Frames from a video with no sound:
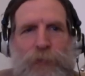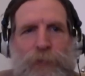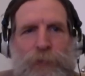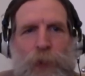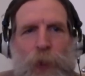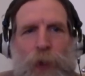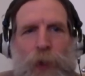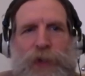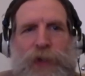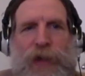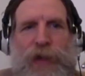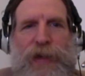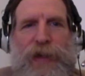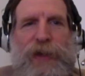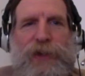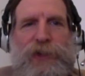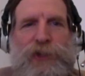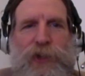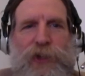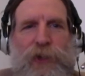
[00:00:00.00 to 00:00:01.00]
4
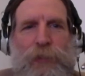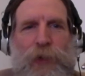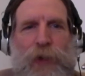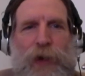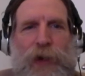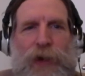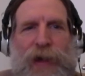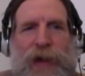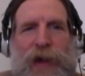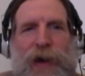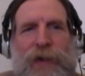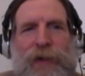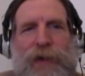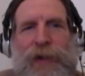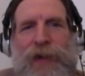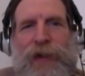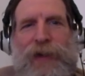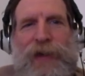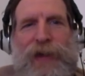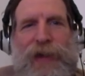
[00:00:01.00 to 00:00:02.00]
decades or more now,
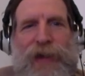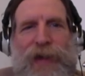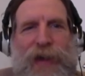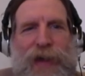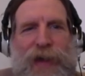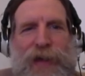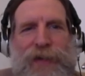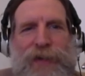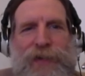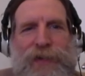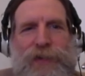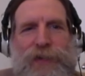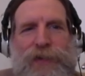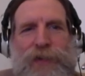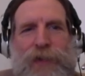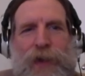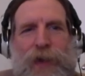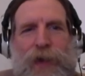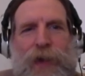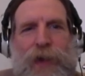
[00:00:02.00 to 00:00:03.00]

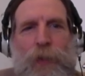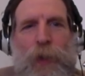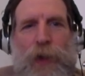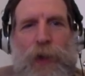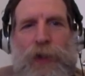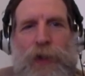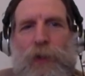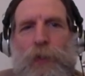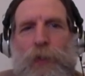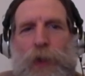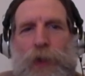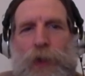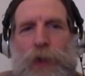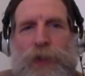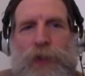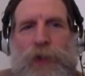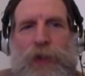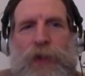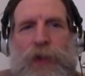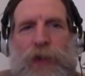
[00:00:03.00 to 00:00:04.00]
and working with
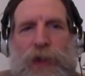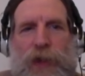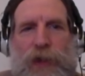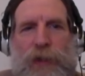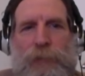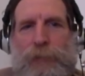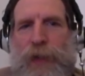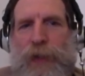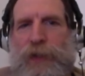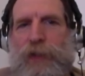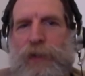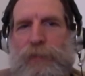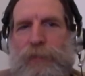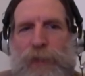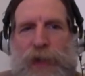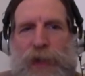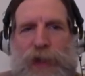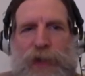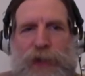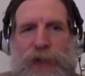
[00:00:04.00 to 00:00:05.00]
the independent
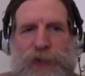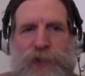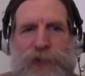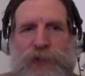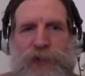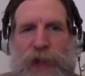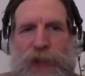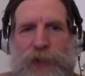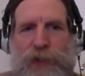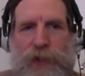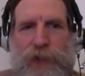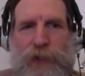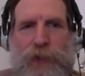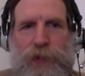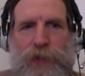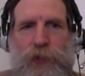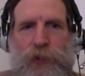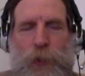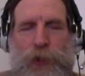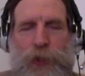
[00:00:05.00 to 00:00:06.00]
media
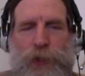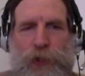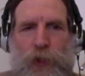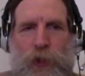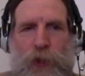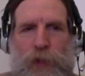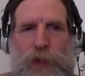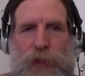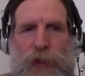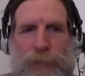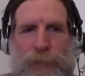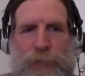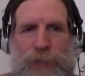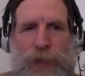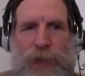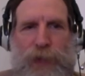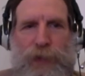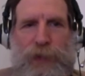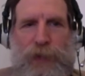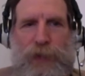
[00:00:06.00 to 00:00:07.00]
centers, which grew up
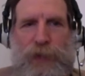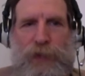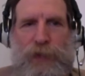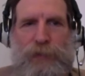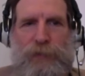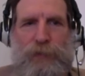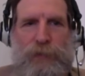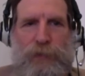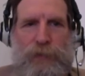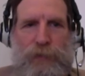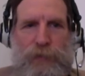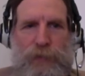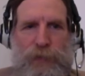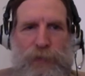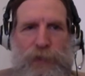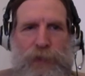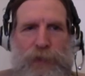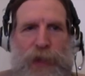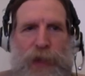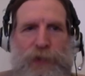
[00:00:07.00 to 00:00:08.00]
in the
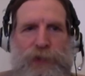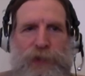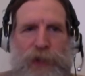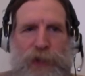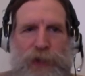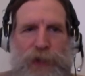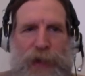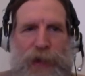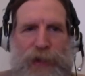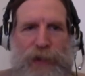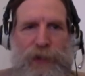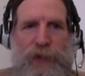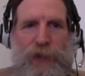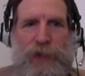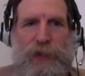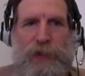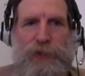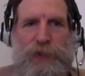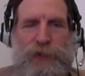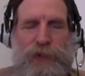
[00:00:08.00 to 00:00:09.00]

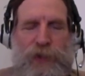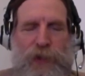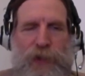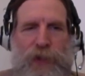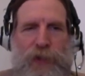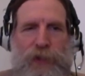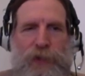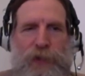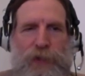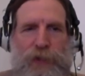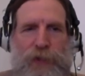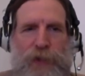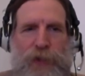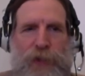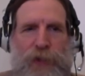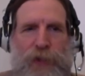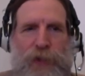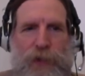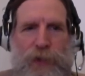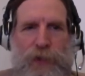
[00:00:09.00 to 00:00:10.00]
1990s and
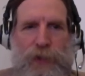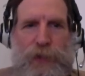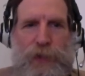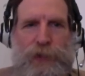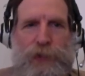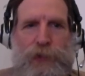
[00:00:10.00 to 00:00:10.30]
early